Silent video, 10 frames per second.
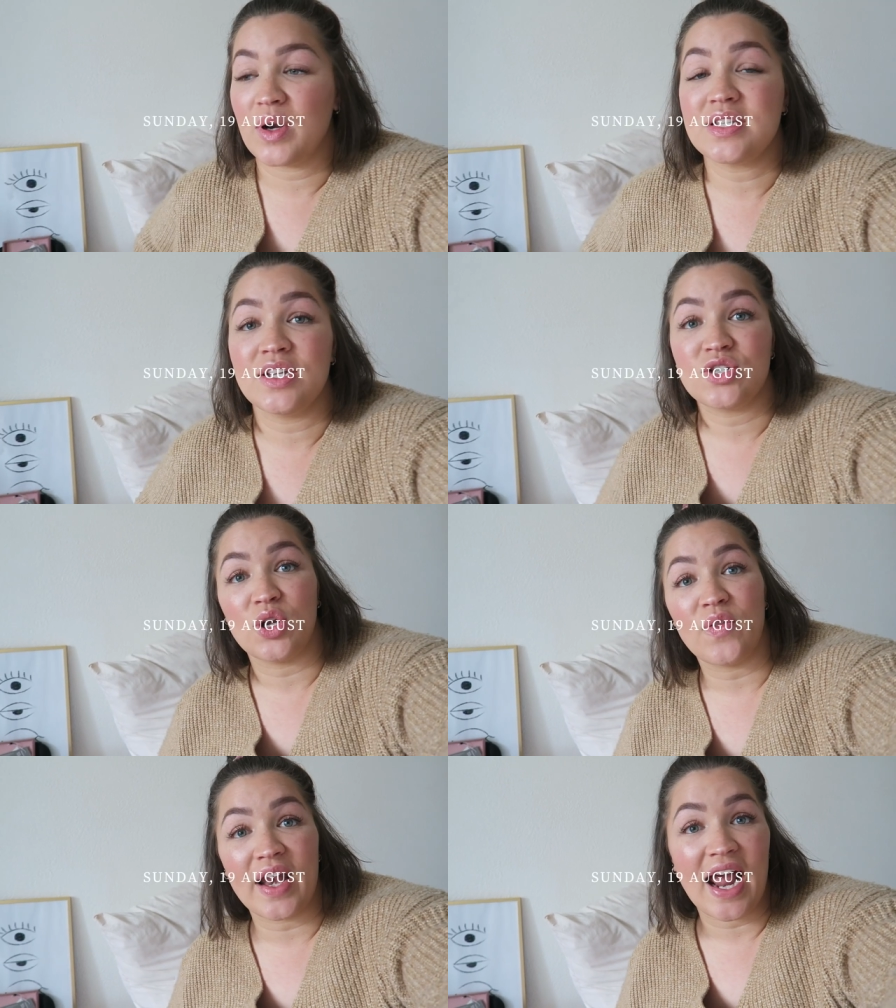wanted to let you
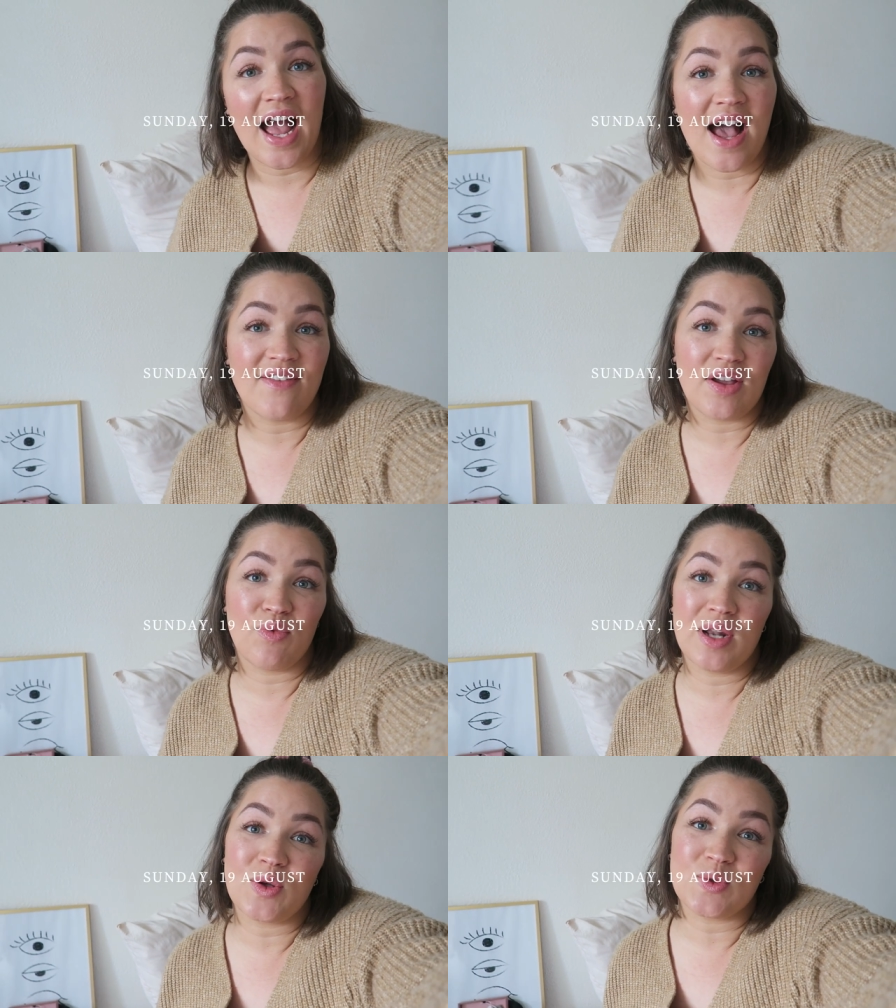know that I have a
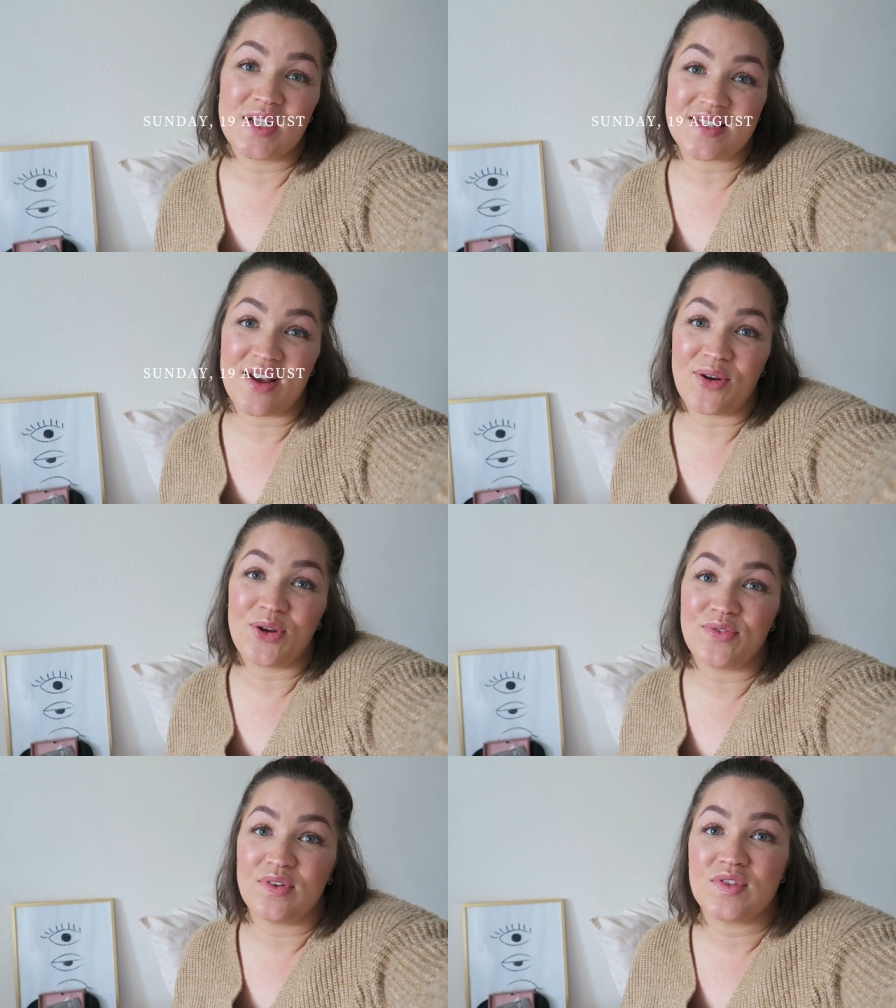really cool discount
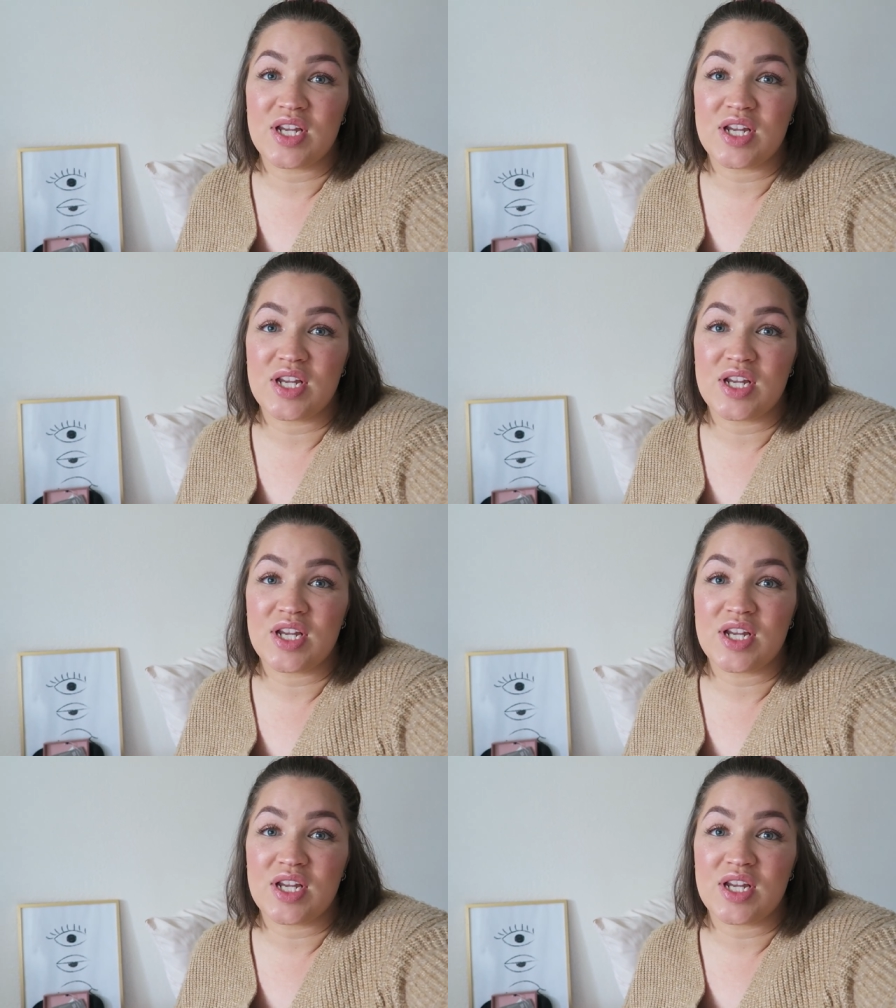code for you for